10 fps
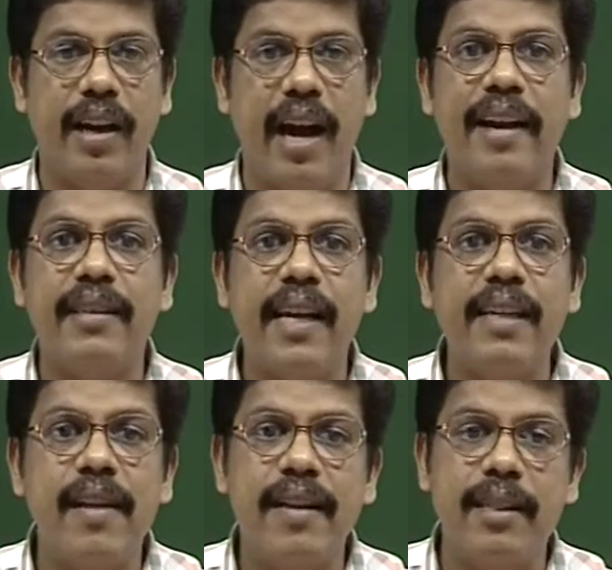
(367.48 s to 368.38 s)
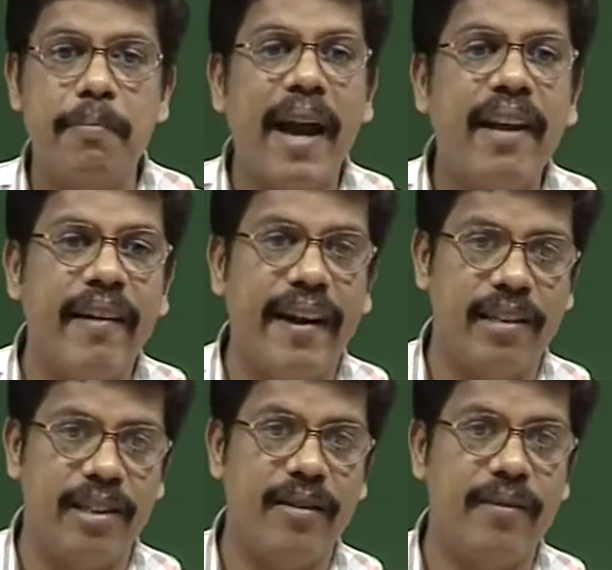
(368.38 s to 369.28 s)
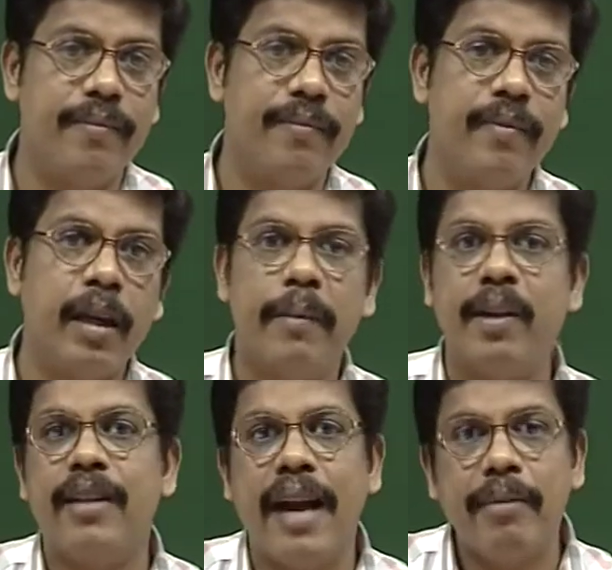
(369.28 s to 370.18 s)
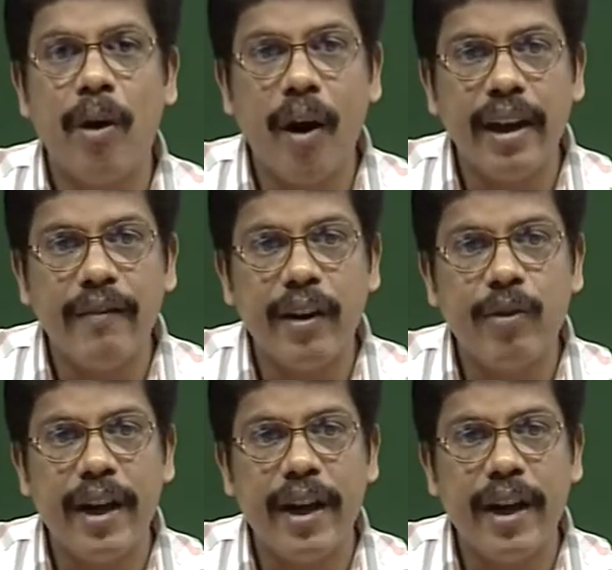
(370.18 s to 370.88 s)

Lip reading: and he says that it's my creation because I am the only one who